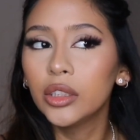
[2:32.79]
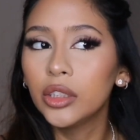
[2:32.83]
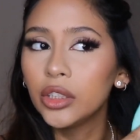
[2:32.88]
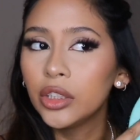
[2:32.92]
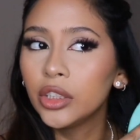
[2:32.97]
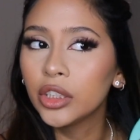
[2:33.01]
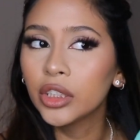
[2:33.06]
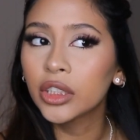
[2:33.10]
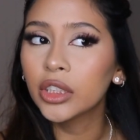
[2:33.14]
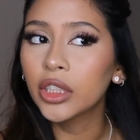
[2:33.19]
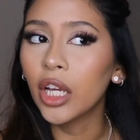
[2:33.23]

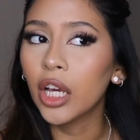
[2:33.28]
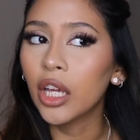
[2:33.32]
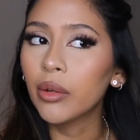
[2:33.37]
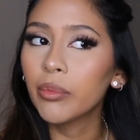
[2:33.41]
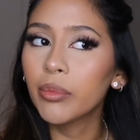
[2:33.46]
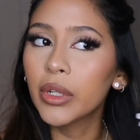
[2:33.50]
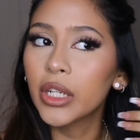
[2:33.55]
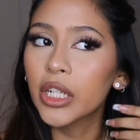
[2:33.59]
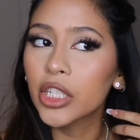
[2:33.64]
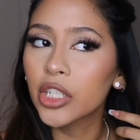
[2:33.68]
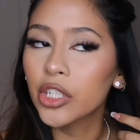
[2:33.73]
You just gotta
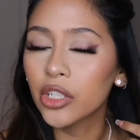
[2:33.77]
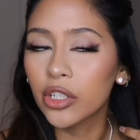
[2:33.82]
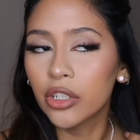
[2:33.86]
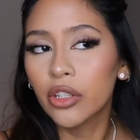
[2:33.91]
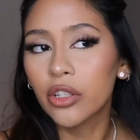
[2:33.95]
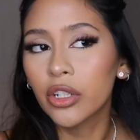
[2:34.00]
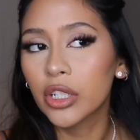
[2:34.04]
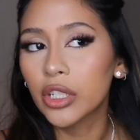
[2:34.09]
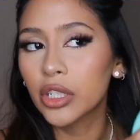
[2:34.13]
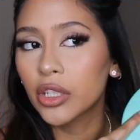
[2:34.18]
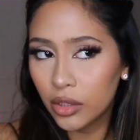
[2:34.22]
make sure
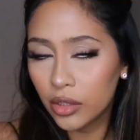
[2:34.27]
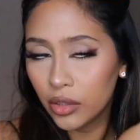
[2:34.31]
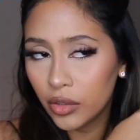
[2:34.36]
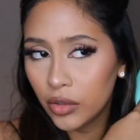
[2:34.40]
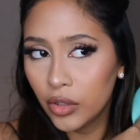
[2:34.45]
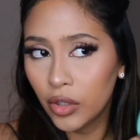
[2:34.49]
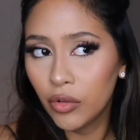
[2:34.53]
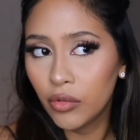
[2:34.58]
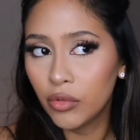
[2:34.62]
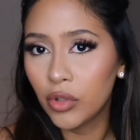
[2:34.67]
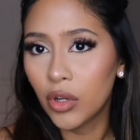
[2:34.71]
there's
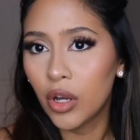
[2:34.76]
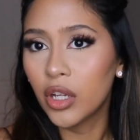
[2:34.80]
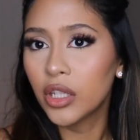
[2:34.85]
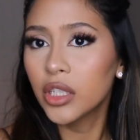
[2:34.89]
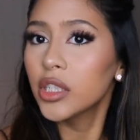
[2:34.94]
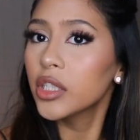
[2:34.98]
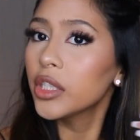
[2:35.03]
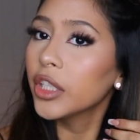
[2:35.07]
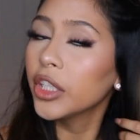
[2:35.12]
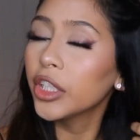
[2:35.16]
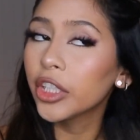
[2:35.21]
no
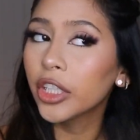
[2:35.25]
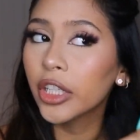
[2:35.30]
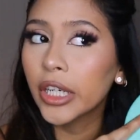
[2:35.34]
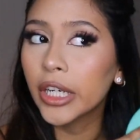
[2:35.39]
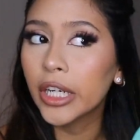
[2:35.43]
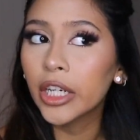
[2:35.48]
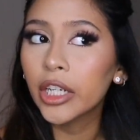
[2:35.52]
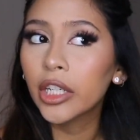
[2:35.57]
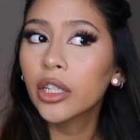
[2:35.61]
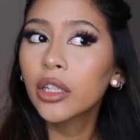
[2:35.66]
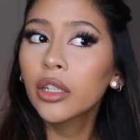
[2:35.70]
knots in your
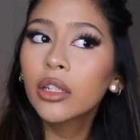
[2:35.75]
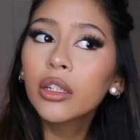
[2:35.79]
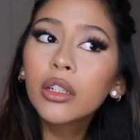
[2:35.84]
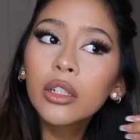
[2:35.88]
hair.